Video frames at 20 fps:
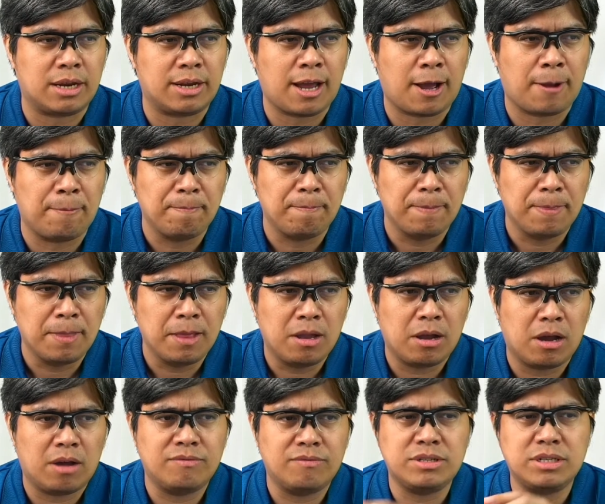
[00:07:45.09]
Now,
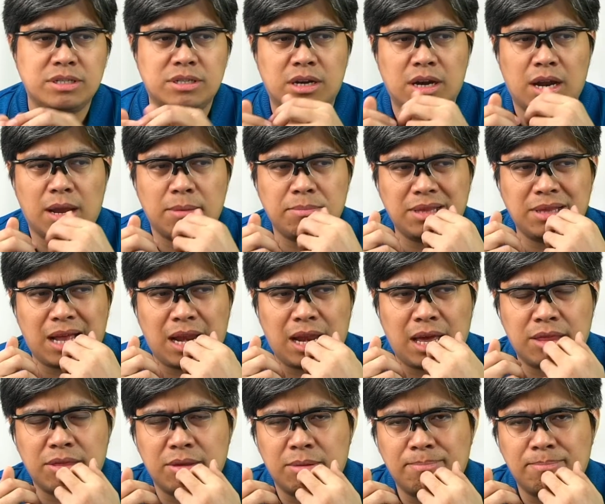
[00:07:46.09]
obviously, there have been a
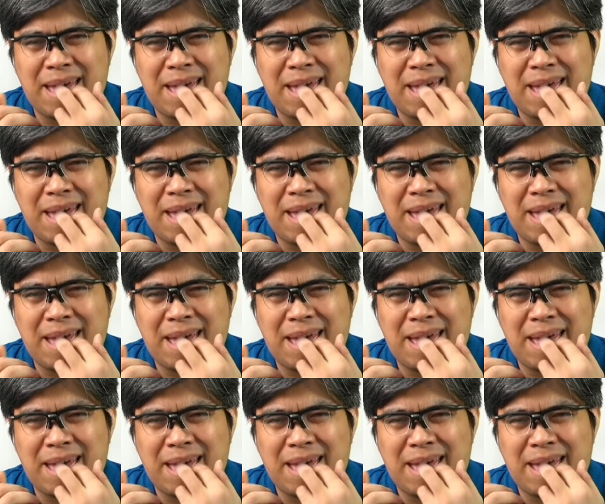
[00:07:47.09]
lot of